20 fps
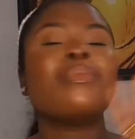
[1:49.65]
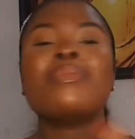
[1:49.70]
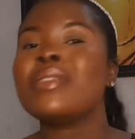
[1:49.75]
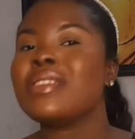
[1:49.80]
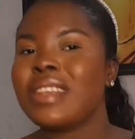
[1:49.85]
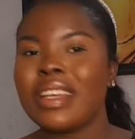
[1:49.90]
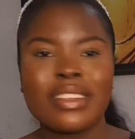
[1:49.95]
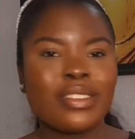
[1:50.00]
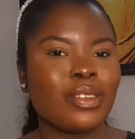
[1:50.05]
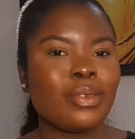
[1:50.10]

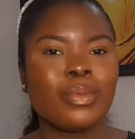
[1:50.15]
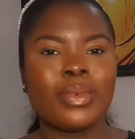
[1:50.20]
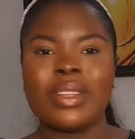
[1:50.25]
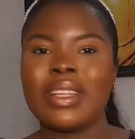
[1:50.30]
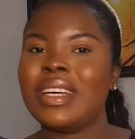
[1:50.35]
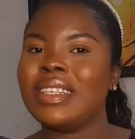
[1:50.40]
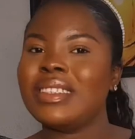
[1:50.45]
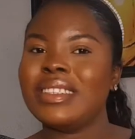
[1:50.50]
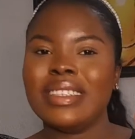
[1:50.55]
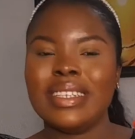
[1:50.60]
Please let someone
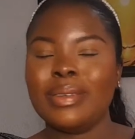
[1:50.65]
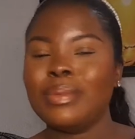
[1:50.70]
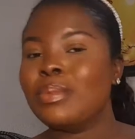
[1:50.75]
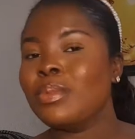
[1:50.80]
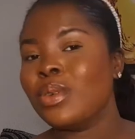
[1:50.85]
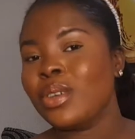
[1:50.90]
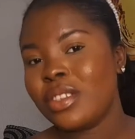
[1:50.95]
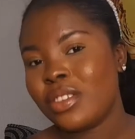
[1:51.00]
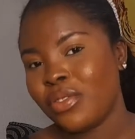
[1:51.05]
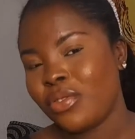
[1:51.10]
know the name,
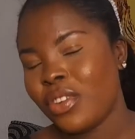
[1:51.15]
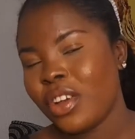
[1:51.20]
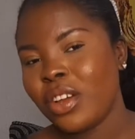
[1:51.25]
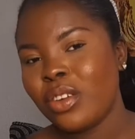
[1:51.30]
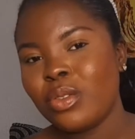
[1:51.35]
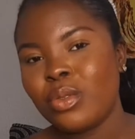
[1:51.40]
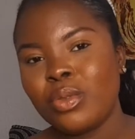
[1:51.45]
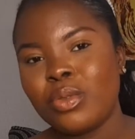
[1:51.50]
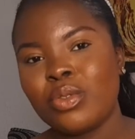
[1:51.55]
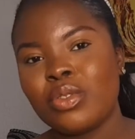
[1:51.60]
but it's a
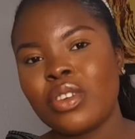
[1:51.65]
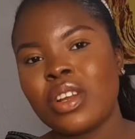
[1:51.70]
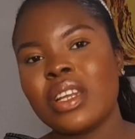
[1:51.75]
very good